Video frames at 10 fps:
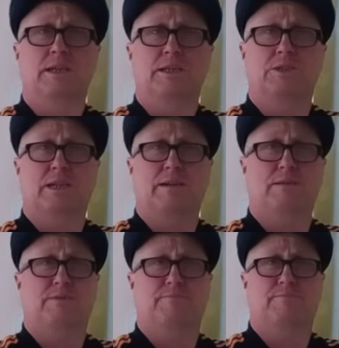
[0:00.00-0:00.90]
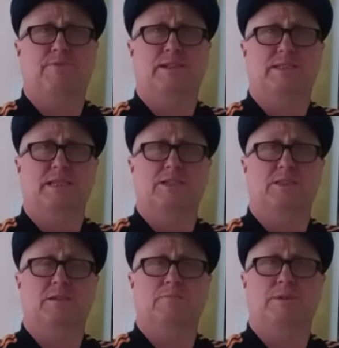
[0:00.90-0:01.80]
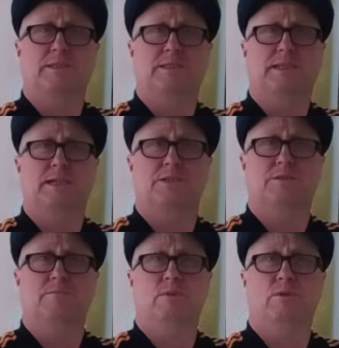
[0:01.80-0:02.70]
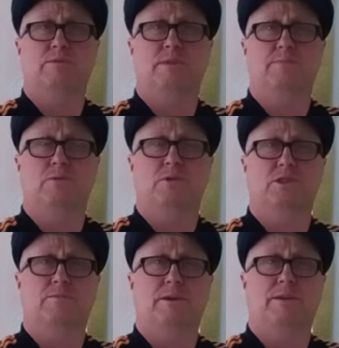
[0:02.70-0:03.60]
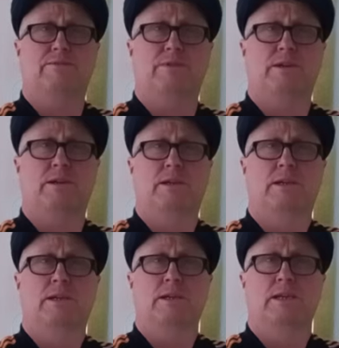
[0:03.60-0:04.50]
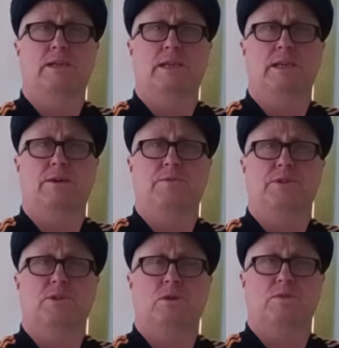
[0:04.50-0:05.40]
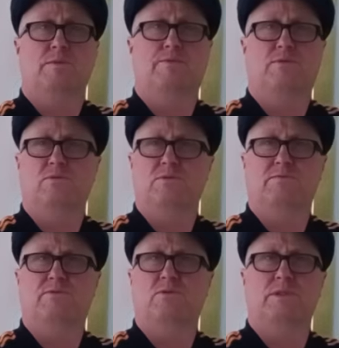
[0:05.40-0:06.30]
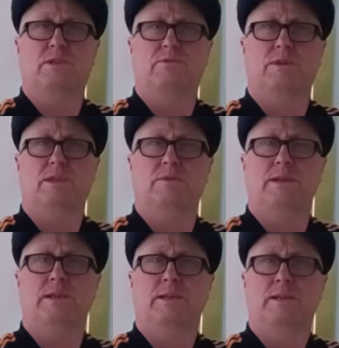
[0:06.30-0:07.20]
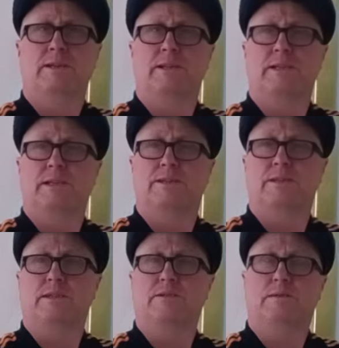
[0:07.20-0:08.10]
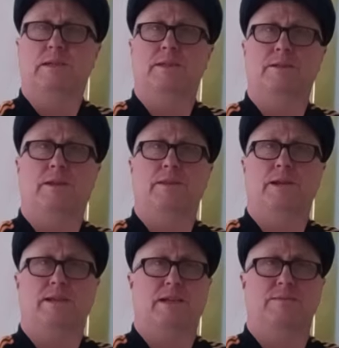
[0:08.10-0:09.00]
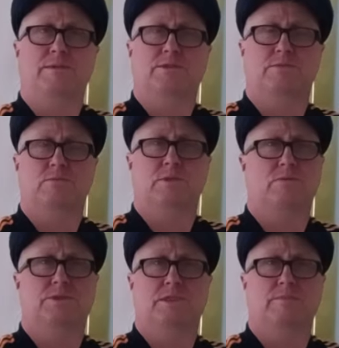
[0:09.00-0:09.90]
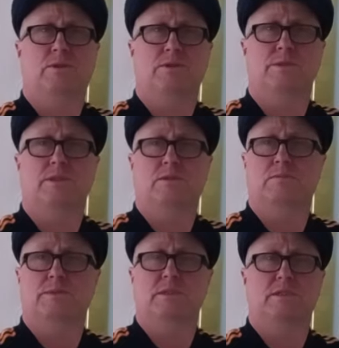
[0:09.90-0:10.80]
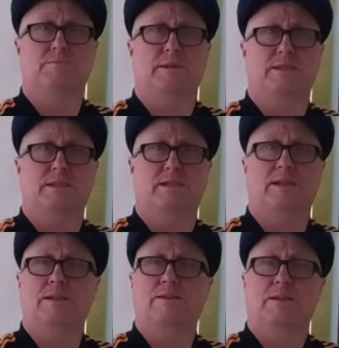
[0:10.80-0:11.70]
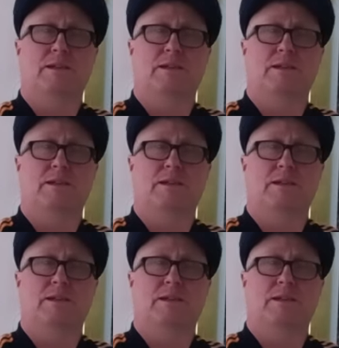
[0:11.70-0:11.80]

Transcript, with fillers: This came as a fantastic presentation box for the price you paid for it. You know, this cost me 40, 43 quid in the UK and that came with when you see the box it comes in, spectacular